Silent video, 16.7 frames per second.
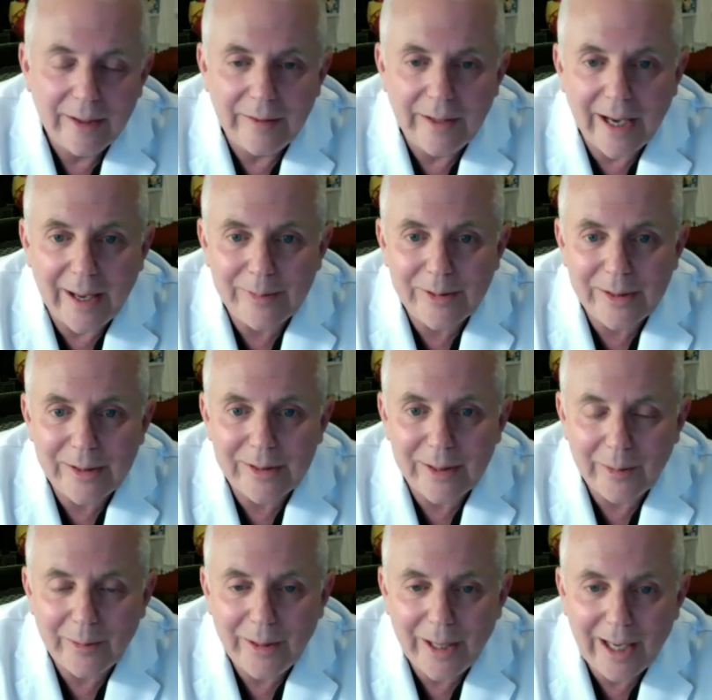the options
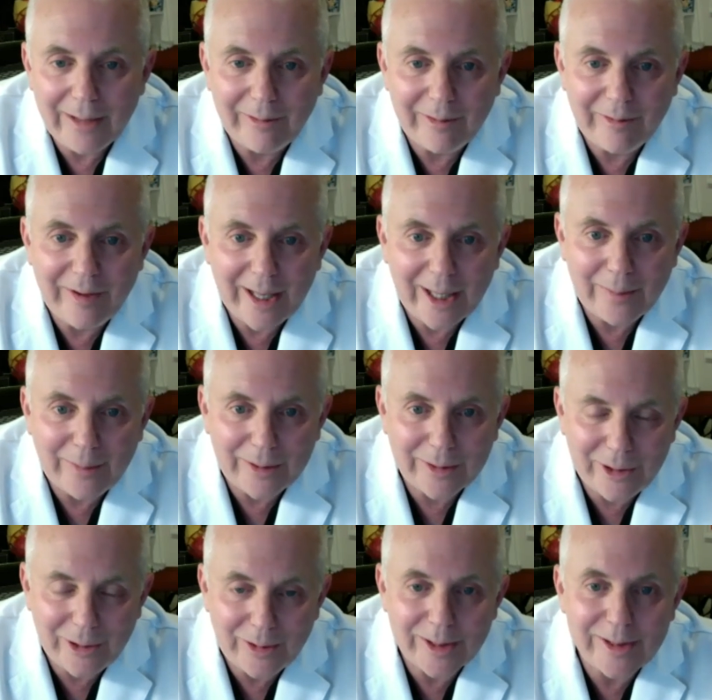that we have available
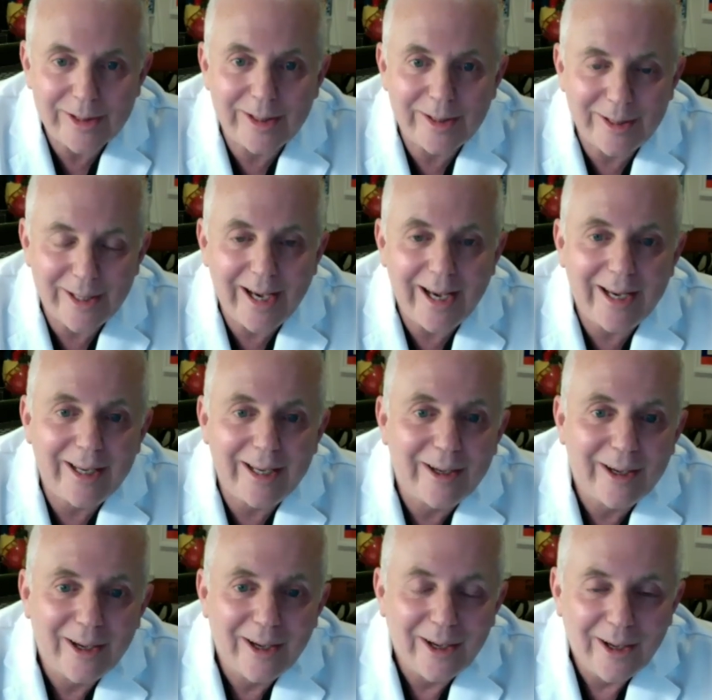to us today
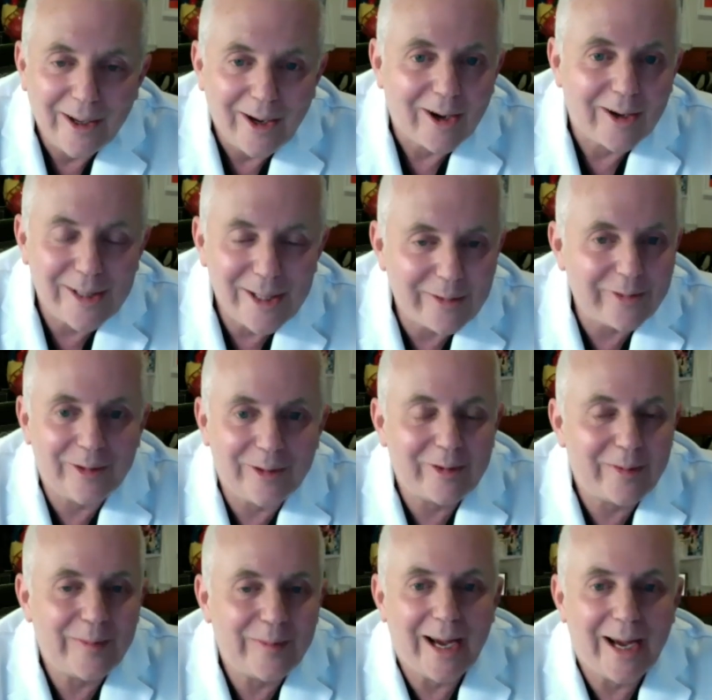are different
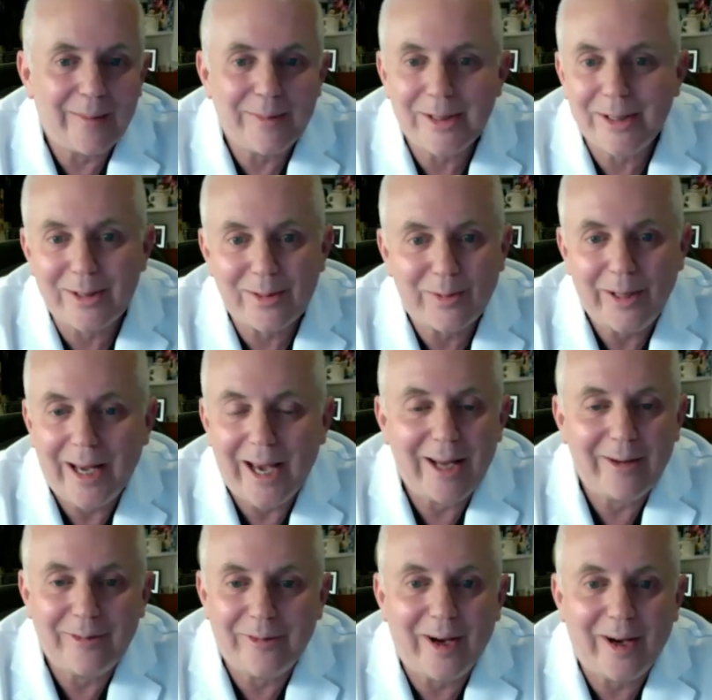from the options we
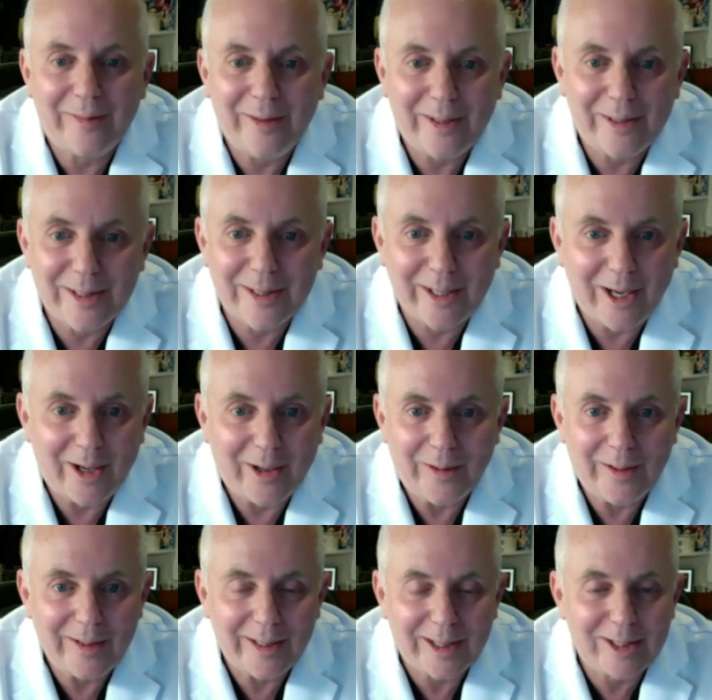had 5 years ago
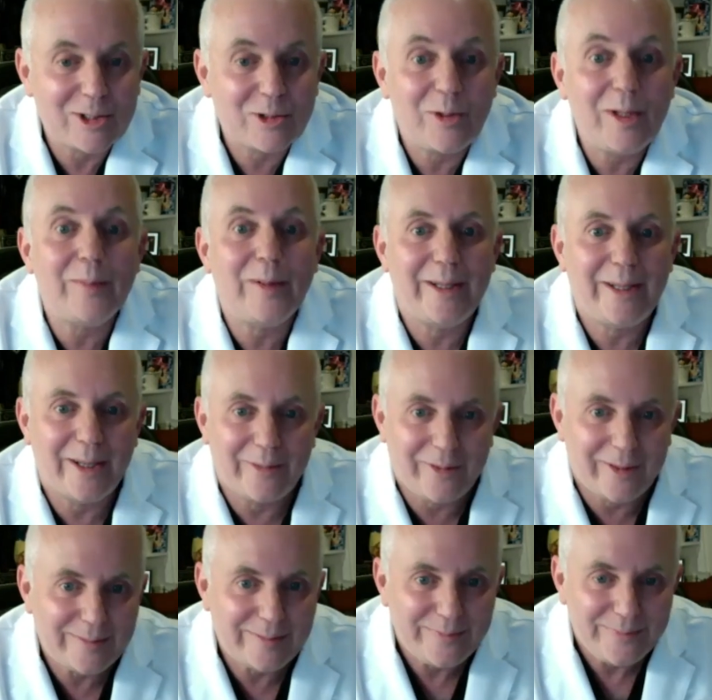and extremely
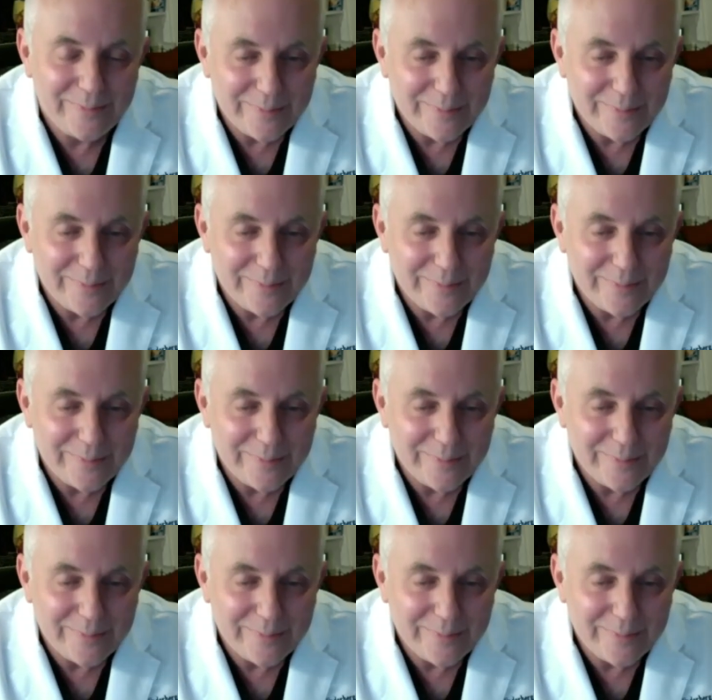different